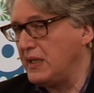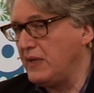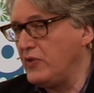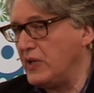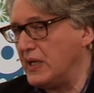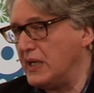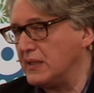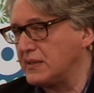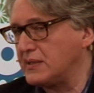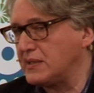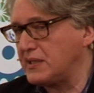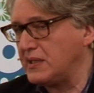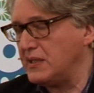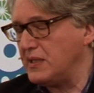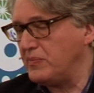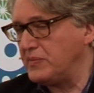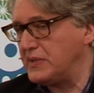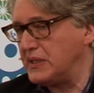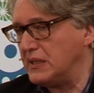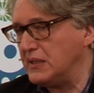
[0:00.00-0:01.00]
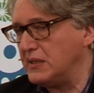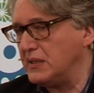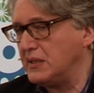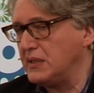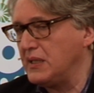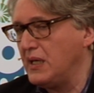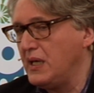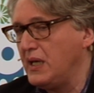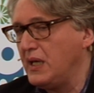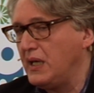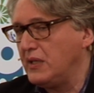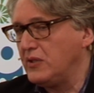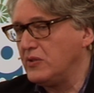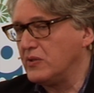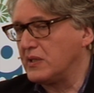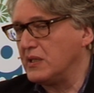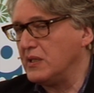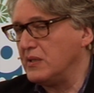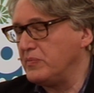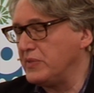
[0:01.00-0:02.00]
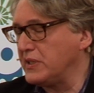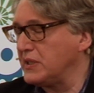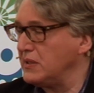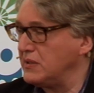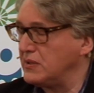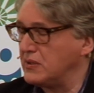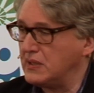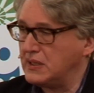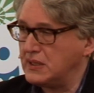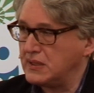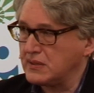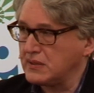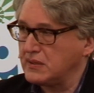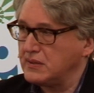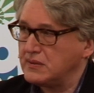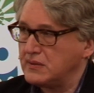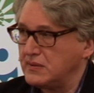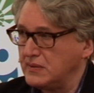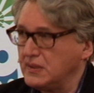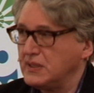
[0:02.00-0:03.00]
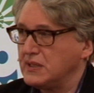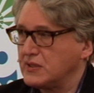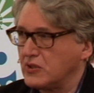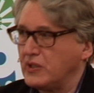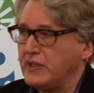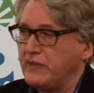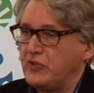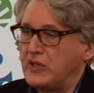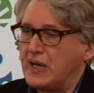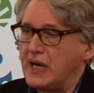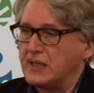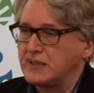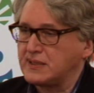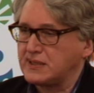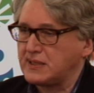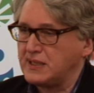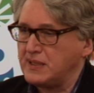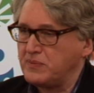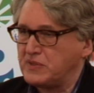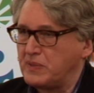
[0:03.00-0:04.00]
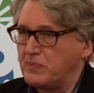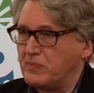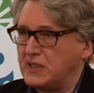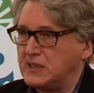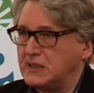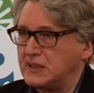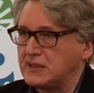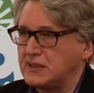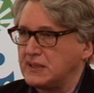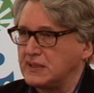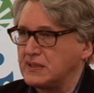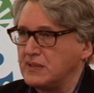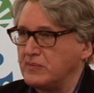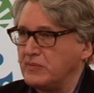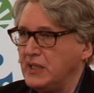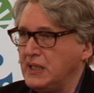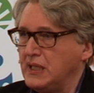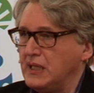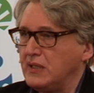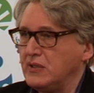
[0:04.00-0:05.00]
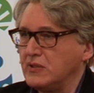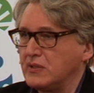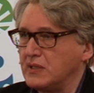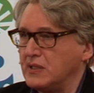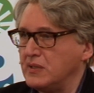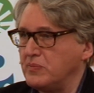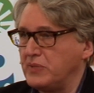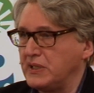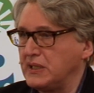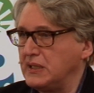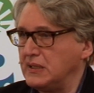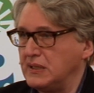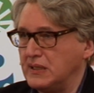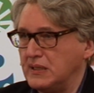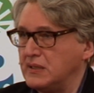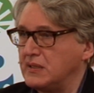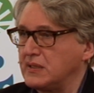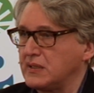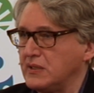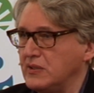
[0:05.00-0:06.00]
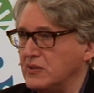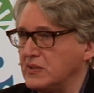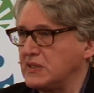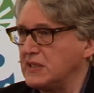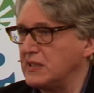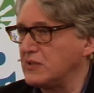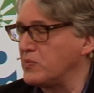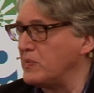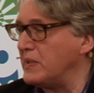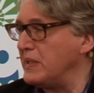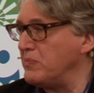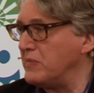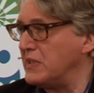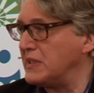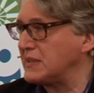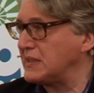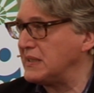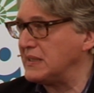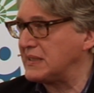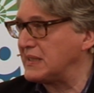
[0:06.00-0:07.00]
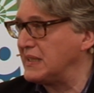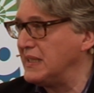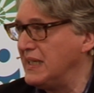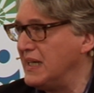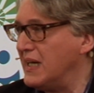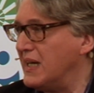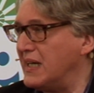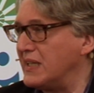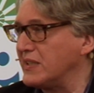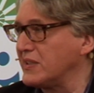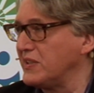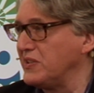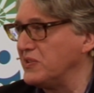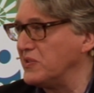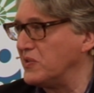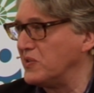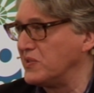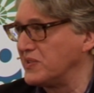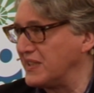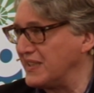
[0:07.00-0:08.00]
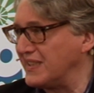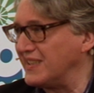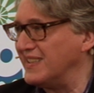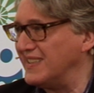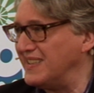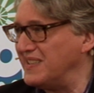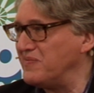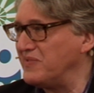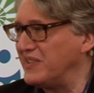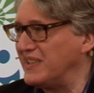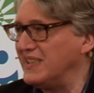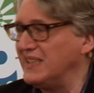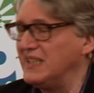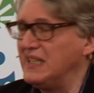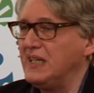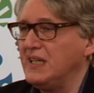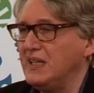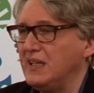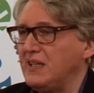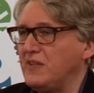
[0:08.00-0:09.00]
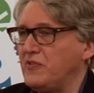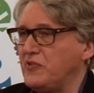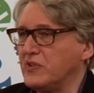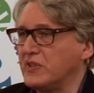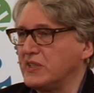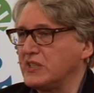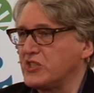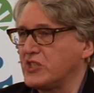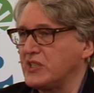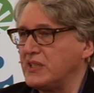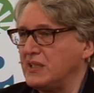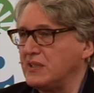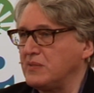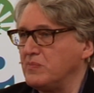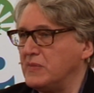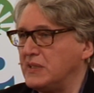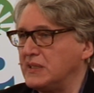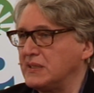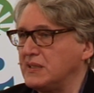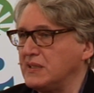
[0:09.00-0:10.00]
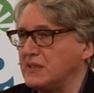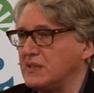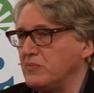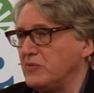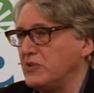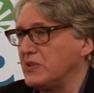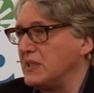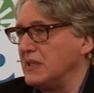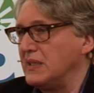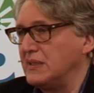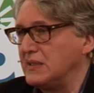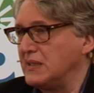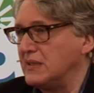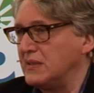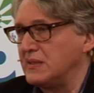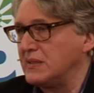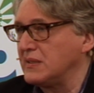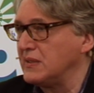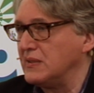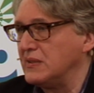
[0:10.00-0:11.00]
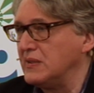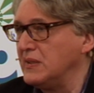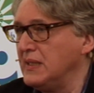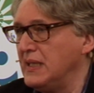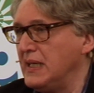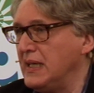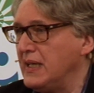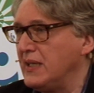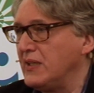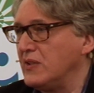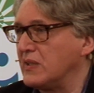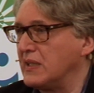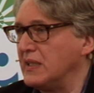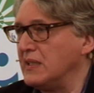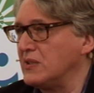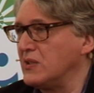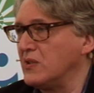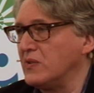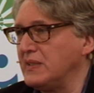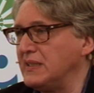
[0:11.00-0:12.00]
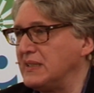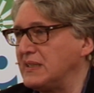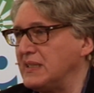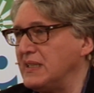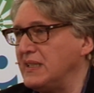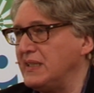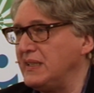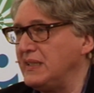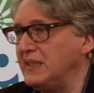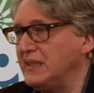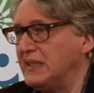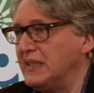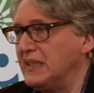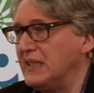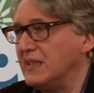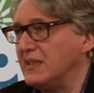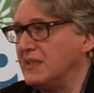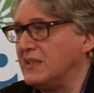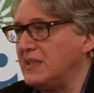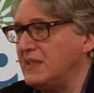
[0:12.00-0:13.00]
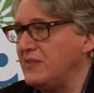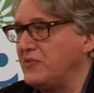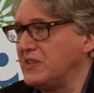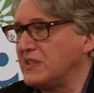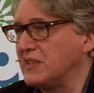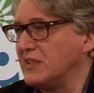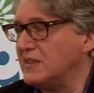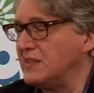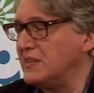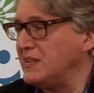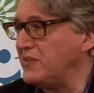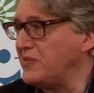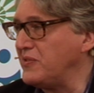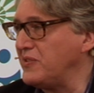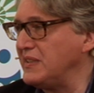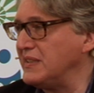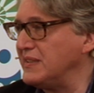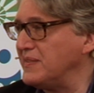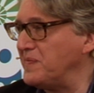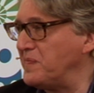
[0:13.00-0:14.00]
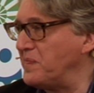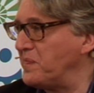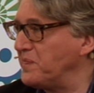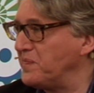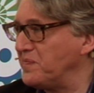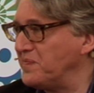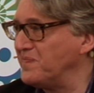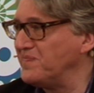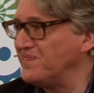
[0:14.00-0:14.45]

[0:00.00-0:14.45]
If you accept that, you can't begin to argue. So if you accept Marxism, you can't begin to argue. That's why Marxists argue all the time. Yeah. Yeah? If you reject Marxism, you can't argue. You can't only say life is life. Yeah.